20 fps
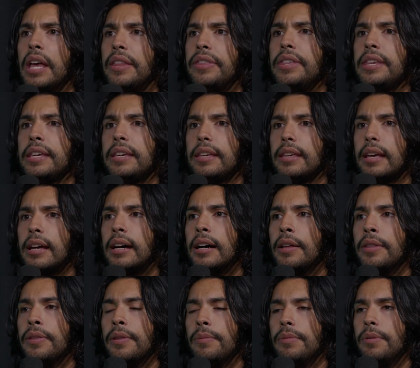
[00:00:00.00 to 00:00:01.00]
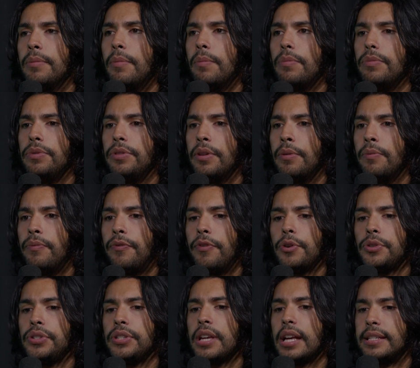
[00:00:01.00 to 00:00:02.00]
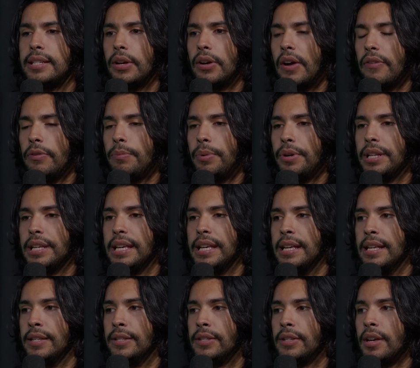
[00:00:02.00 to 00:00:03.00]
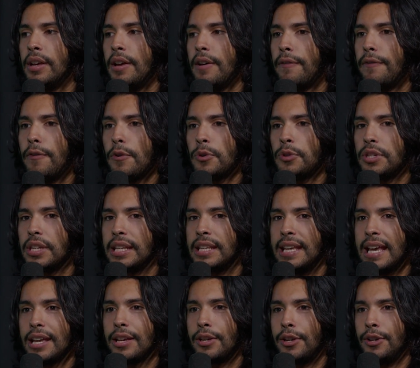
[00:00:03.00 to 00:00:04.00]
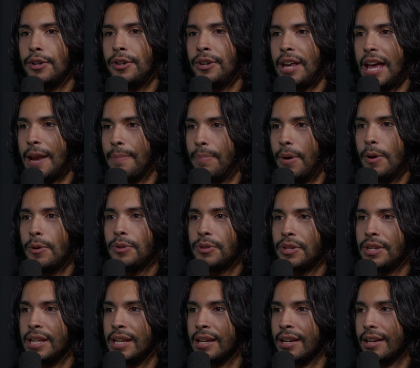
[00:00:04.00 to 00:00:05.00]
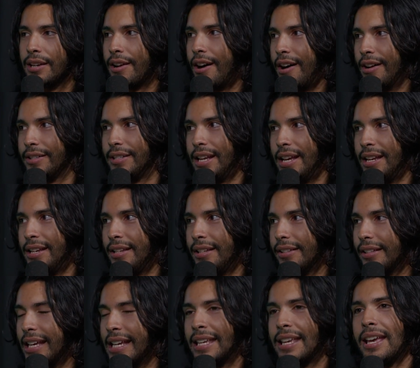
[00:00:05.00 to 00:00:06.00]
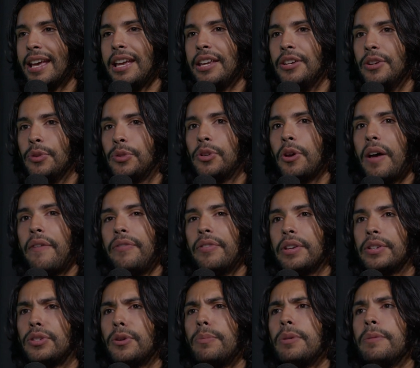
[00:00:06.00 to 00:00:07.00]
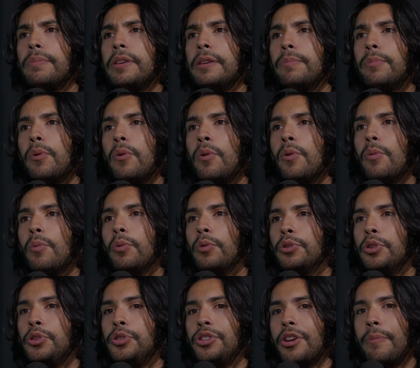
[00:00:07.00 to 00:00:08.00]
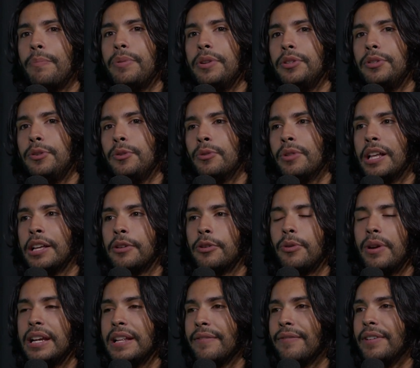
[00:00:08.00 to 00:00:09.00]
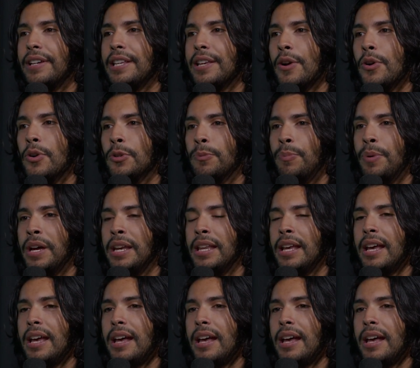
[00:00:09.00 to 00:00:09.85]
I think the first thing I tell everybody is first get good at posting content. So I feel like so many people will just jump into like creating videos, but